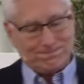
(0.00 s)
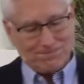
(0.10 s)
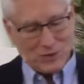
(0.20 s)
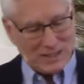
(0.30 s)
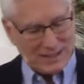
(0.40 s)

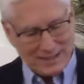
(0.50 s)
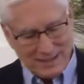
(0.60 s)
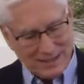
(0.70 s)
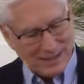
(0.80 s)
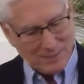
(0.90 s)
Jesus
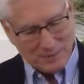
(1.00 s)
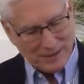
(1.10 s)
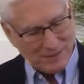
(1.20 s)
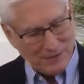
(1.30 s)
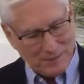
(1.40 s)
didn't come,
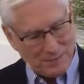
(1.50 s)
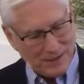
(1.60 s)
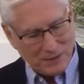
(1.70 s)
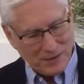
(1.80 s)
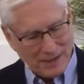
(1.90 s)
beloved, to
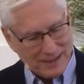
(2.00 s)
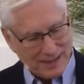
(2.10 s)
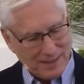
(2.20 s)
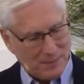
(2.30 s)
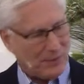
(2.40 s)
be a great
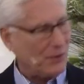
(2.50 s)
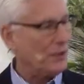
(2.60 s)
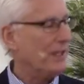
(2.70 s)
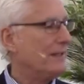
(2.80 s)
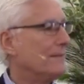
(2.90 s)
example
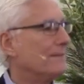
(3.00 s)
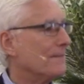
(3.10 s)
only.